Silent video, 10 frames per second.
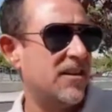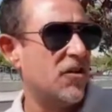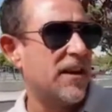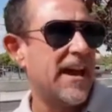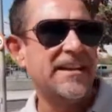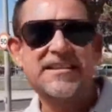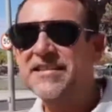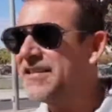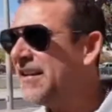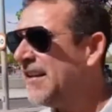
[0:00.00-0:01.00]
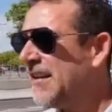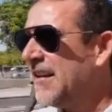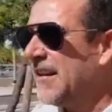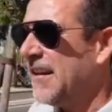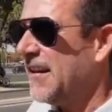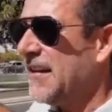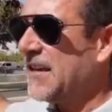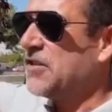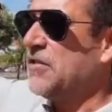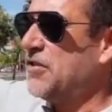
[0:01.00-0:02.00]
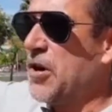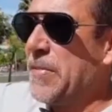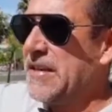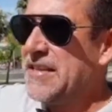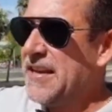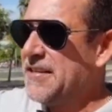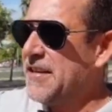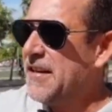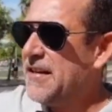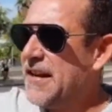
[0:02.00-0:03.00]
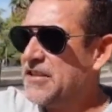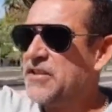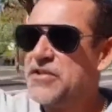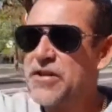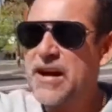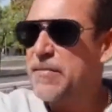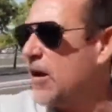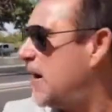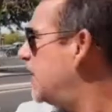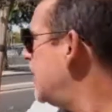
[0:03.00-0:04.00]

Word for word: located next to a shopping centre, next to a tram line,